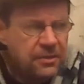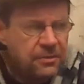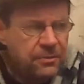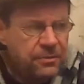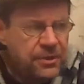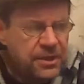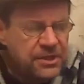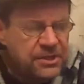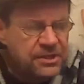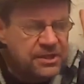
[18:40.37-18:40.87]

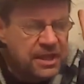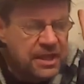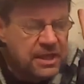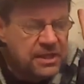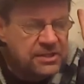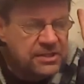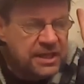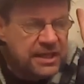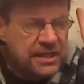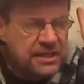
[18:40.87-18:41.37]
This
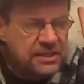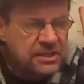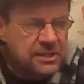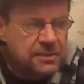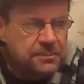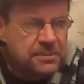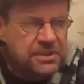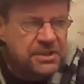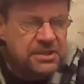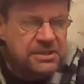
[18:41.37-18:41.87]
is a
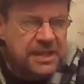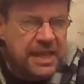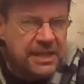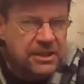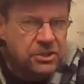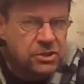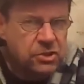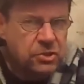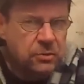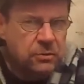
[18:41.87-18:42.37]

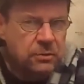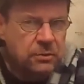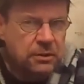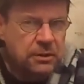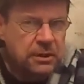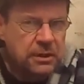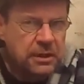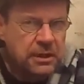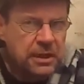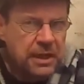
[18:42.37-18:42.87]
substantial
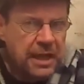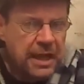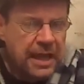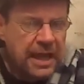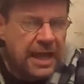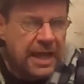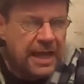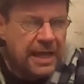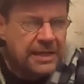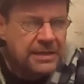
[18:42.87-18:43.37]

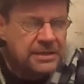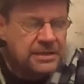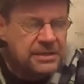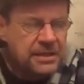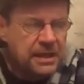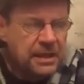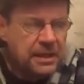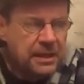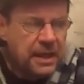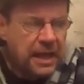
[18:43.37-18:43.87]

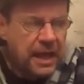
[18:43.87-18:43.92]
and